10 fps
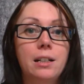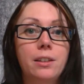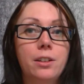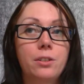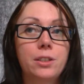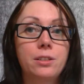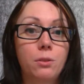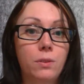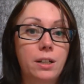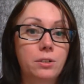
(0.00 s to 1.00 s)
There is
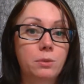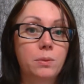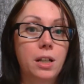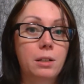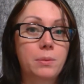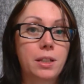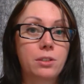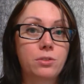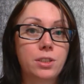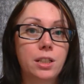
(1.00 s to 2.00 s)
the writer's block
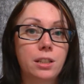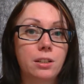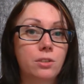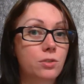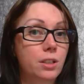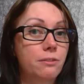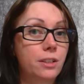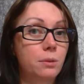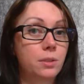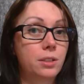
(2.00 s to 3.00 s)
because you're sitting there and you're trying to
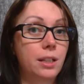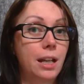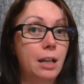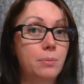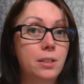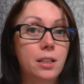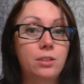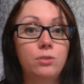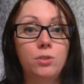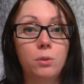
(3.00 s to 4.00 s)
figure out what's going to happen and
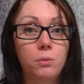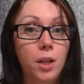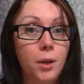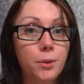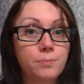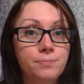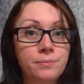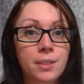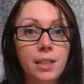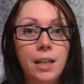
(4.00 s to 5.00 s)
you don't know.
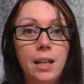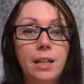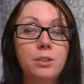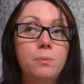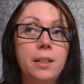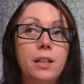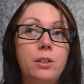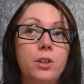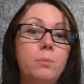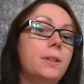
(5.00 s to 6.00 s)
And you may
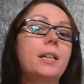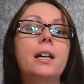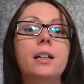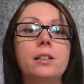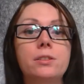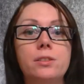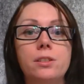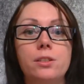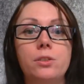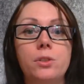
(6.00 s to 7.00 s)
not know because,
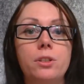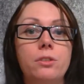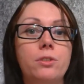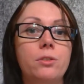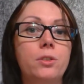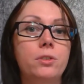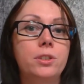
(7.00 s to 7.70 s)
you either don't know